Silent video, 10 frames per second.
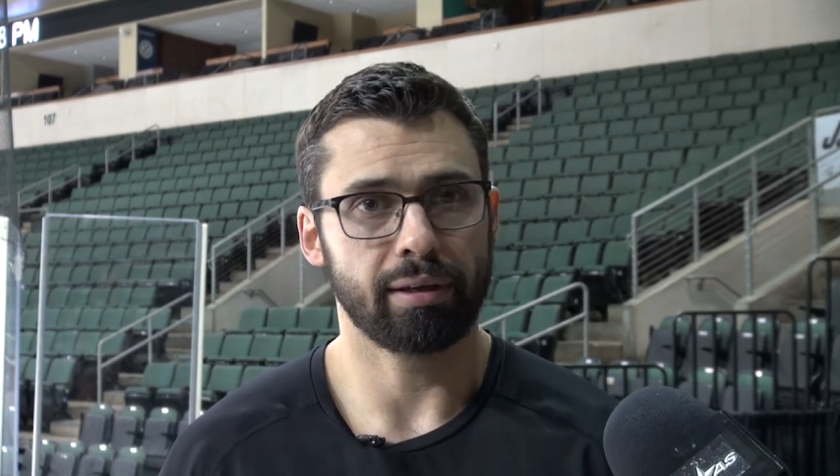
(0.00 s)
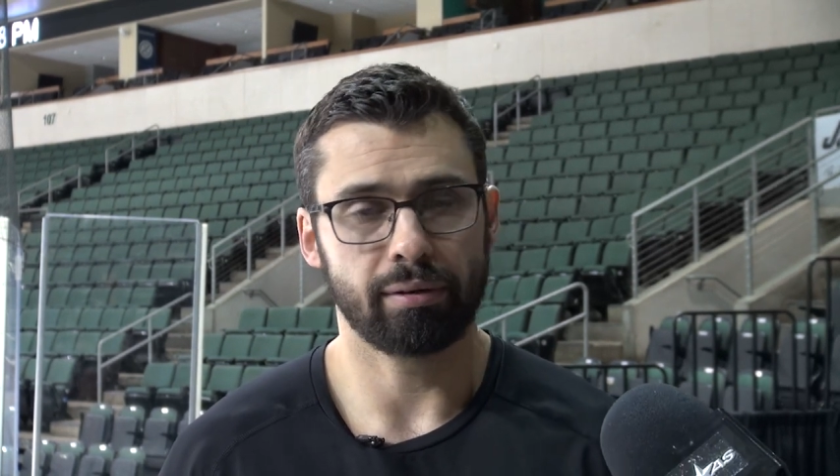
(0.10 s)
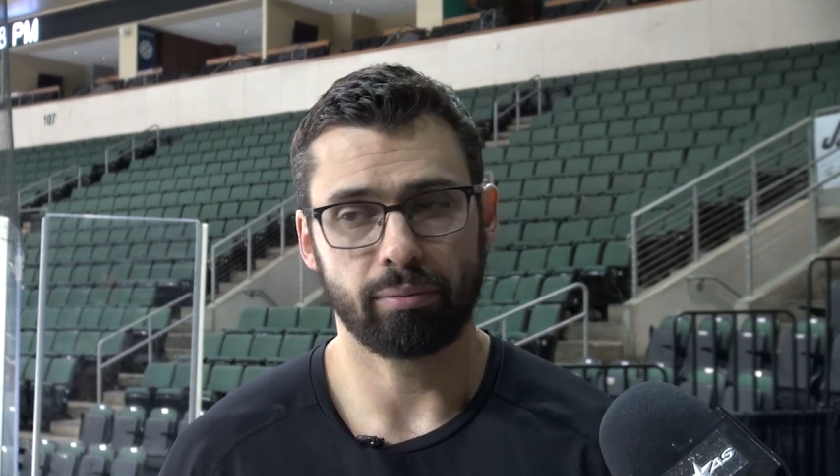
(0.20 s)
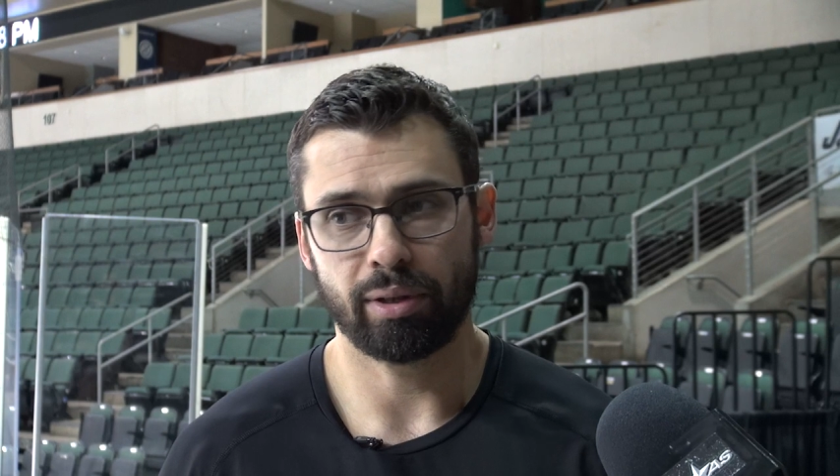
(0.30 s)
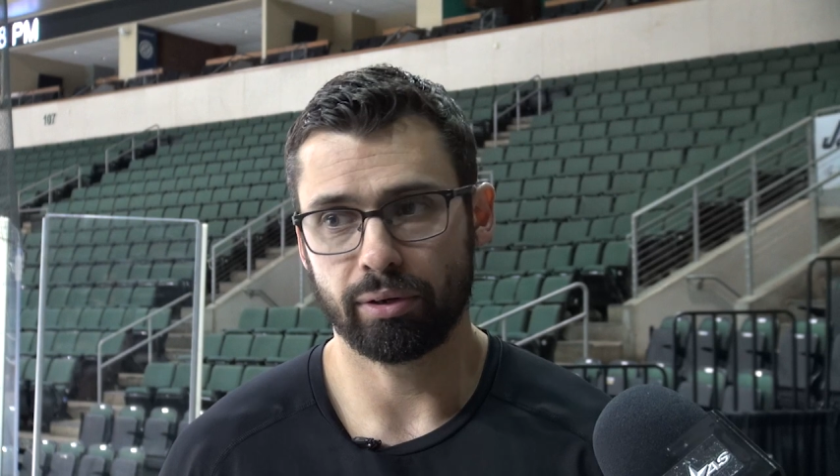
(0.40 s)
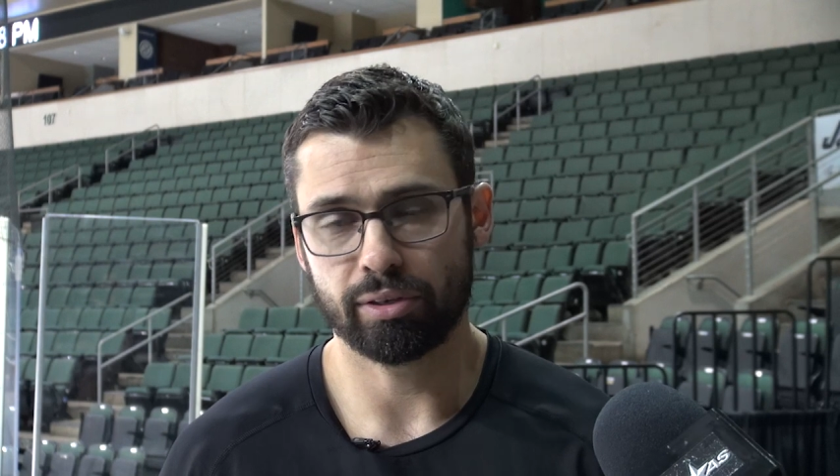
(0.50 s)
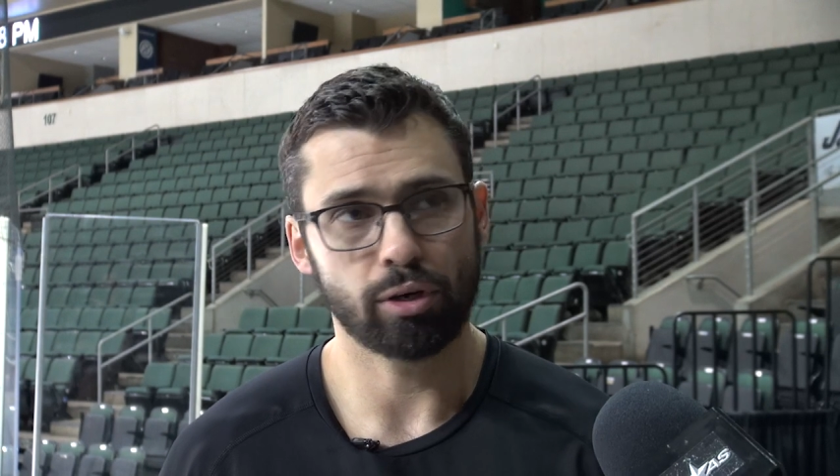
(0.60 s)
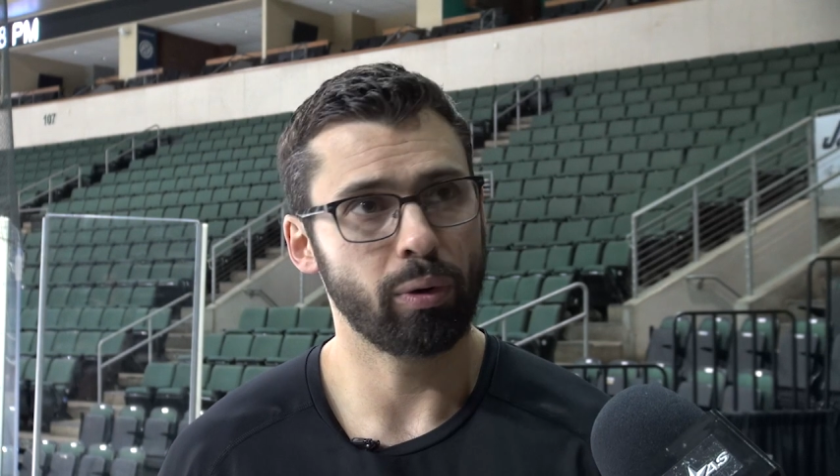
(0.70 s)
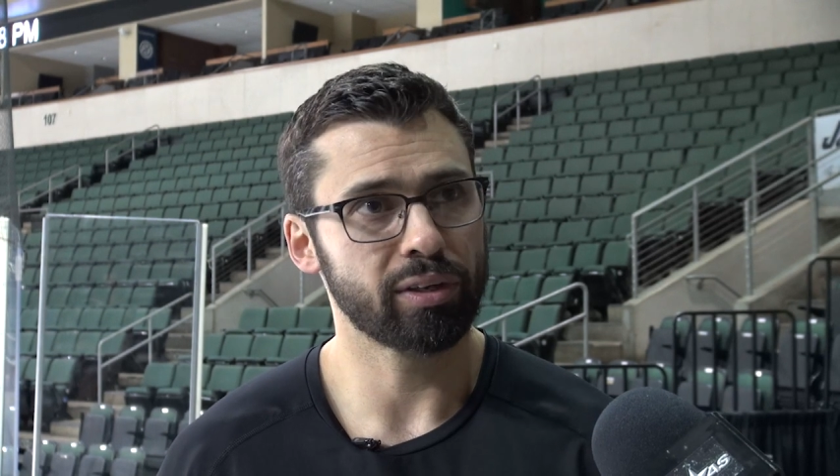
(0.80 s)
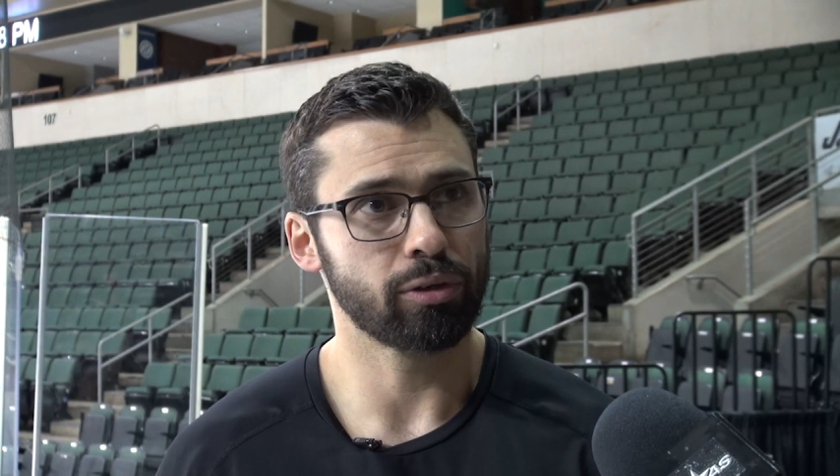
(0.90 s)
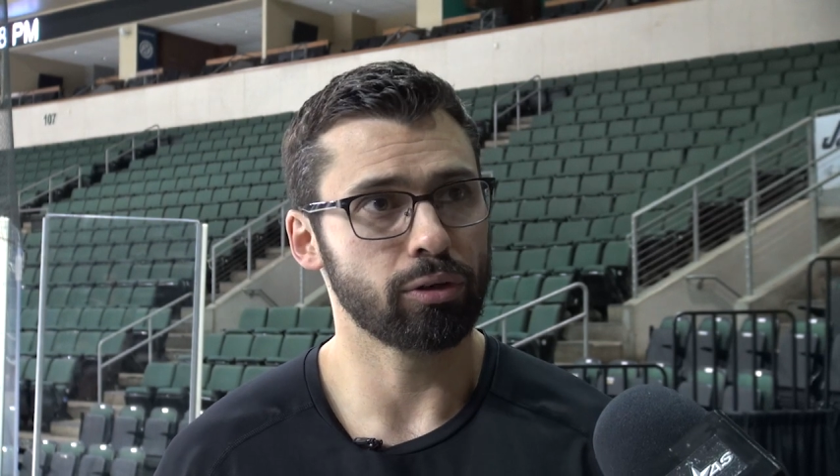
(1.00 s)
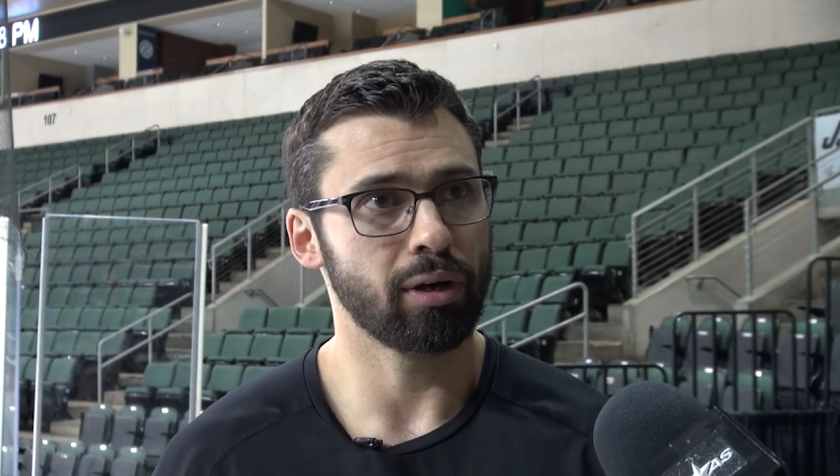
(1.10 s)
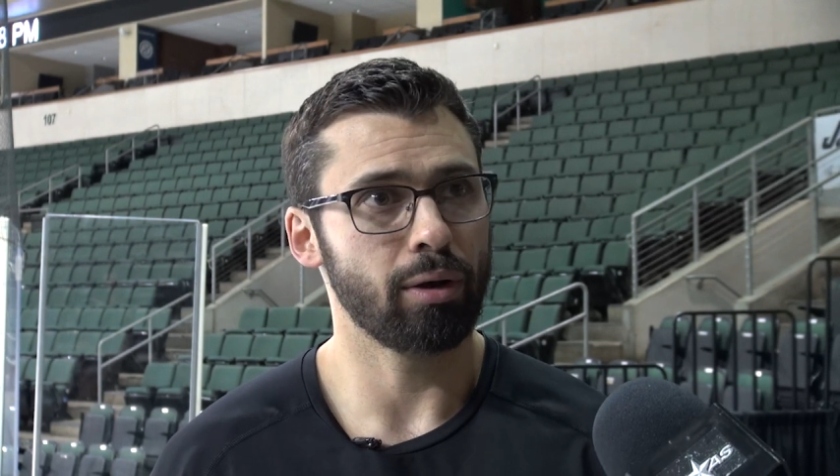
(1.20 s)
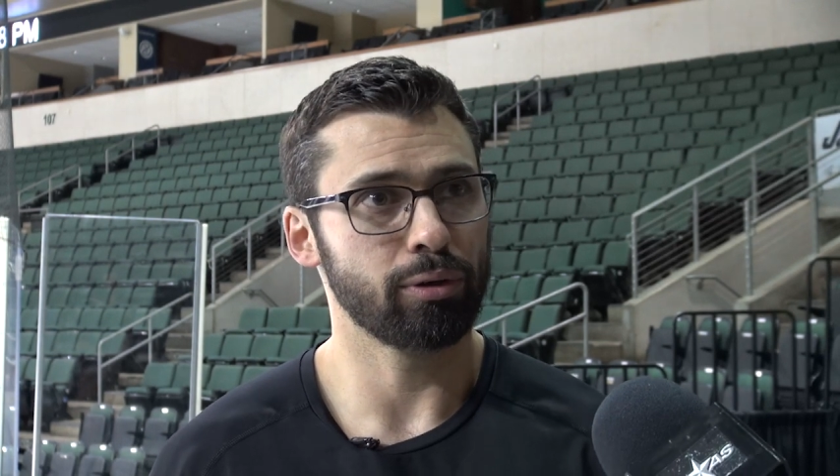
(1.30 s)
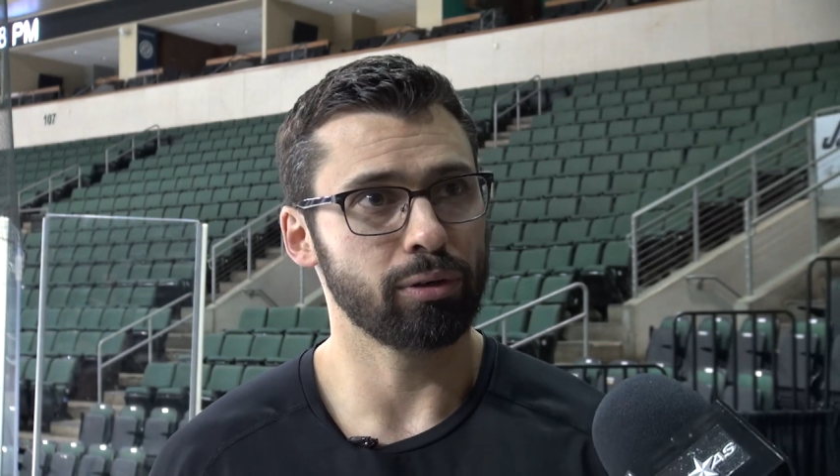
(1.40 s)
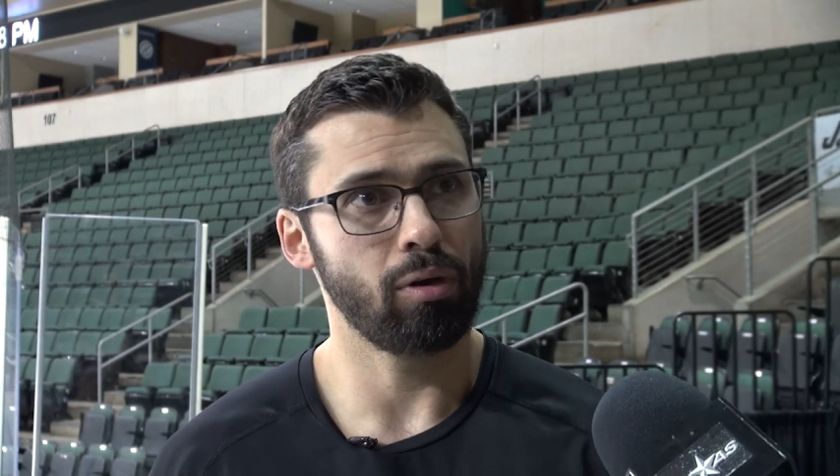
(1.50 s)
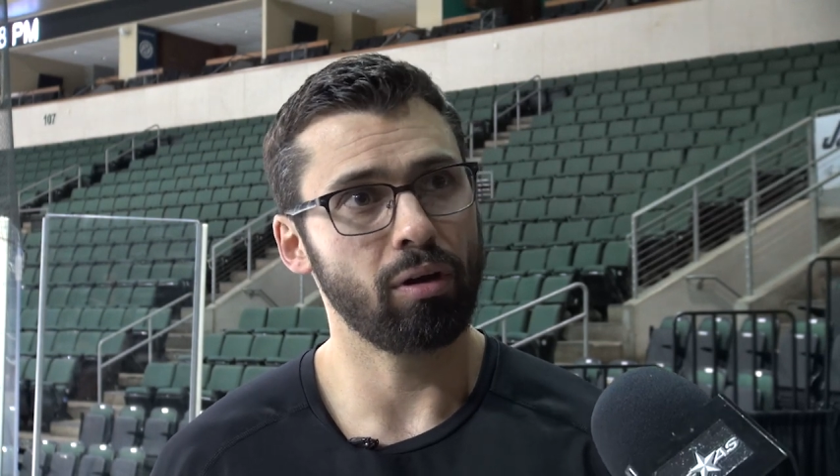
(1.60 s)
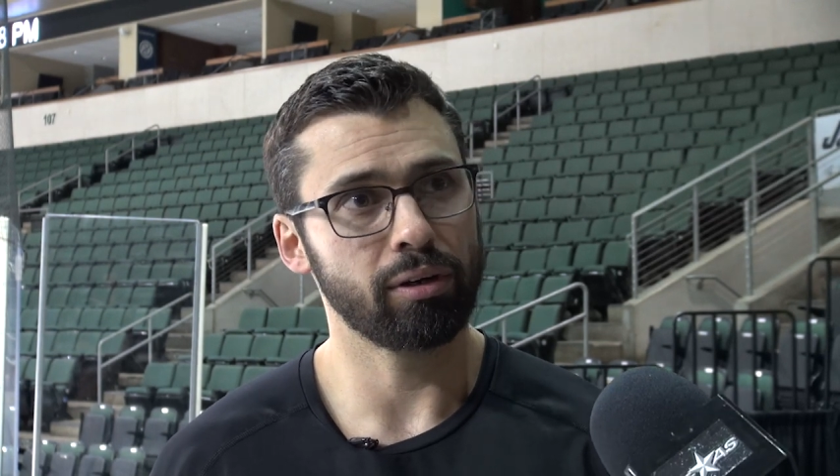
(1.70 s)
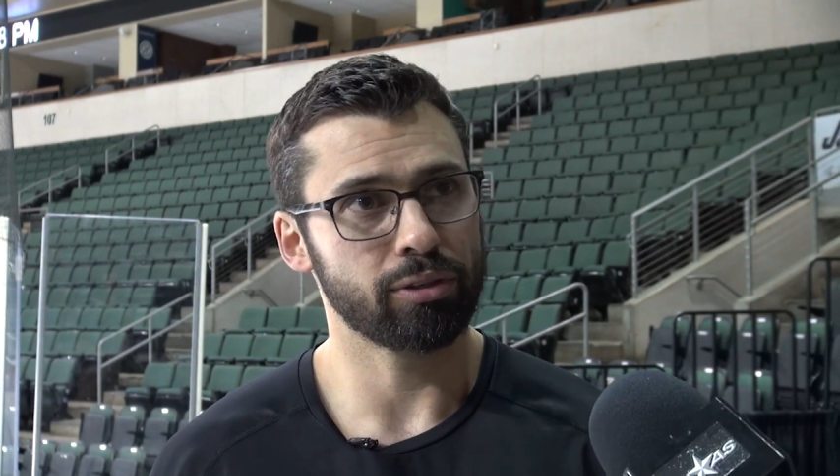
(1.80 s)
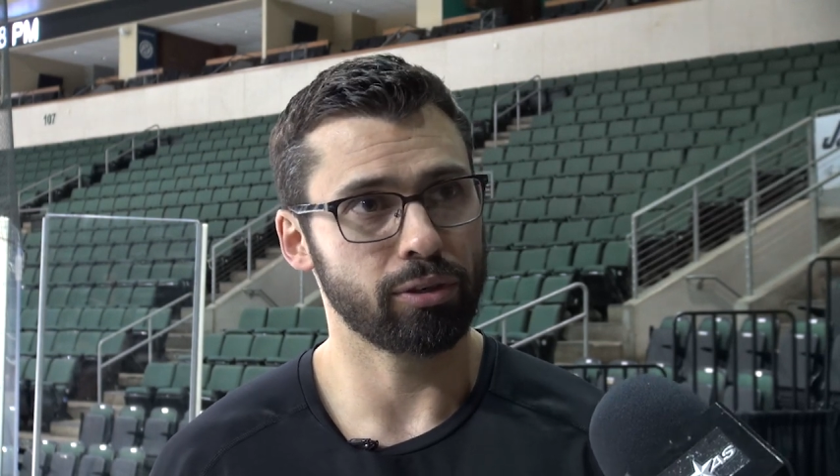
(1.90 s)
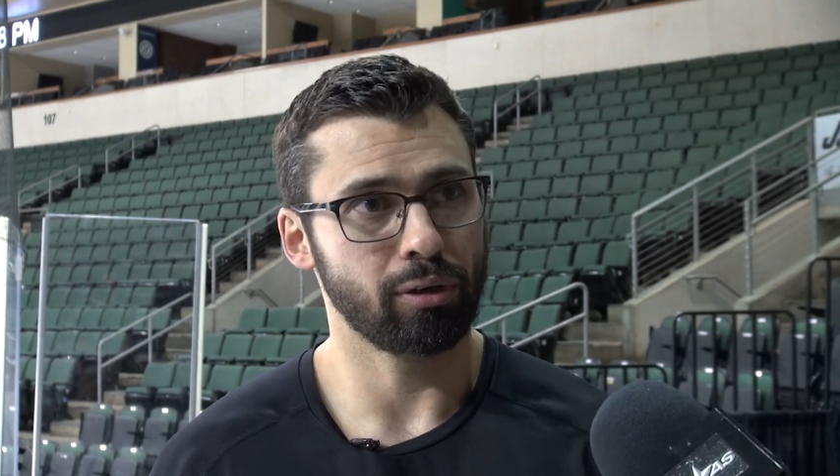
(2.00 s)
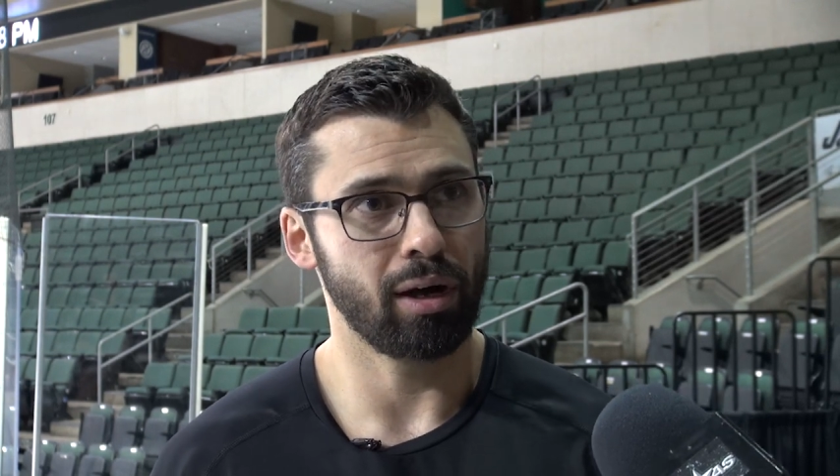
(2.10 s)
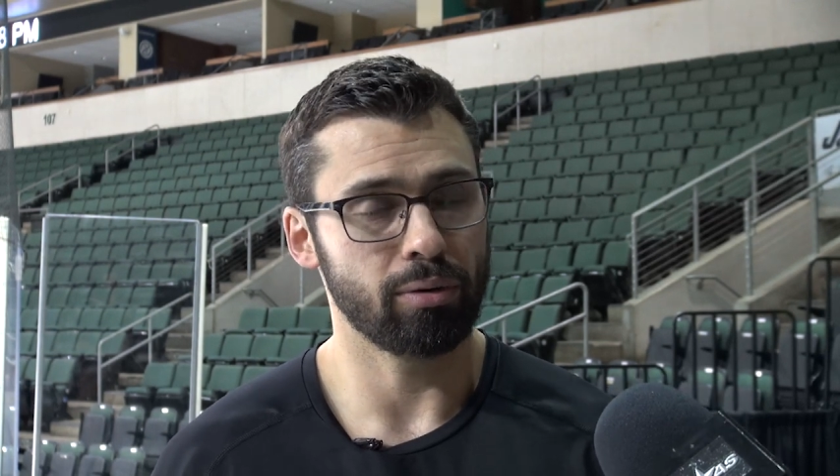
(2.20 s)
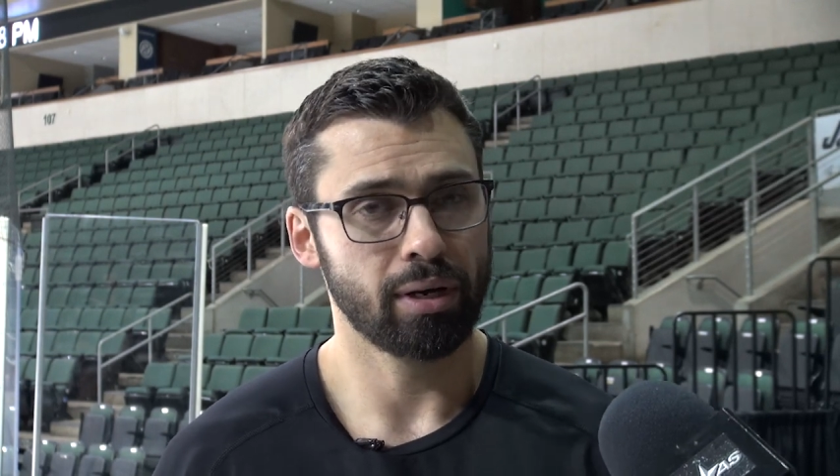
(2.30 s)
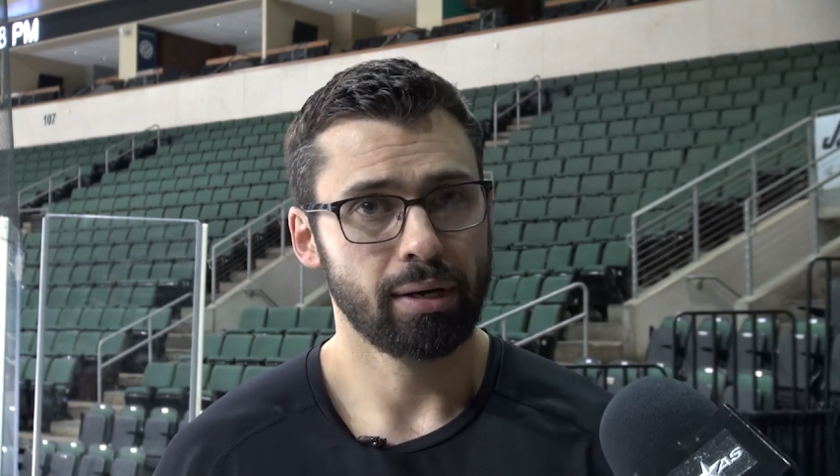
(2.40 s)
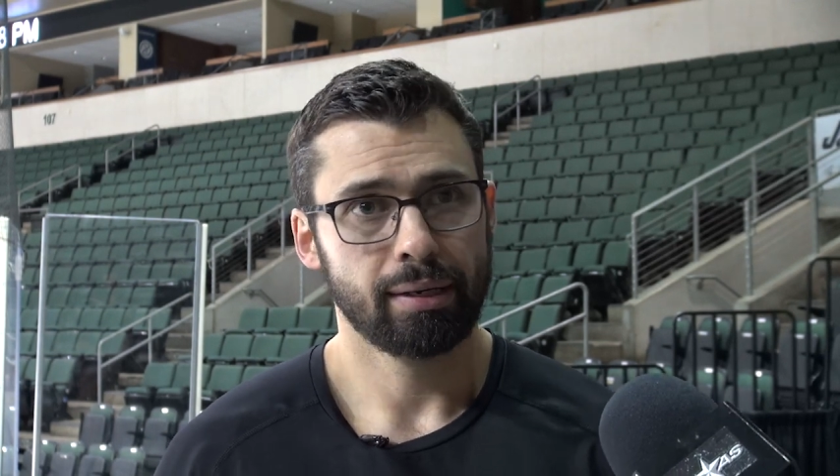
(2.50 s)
and whether it's a quick turnaround or a longer turnaround,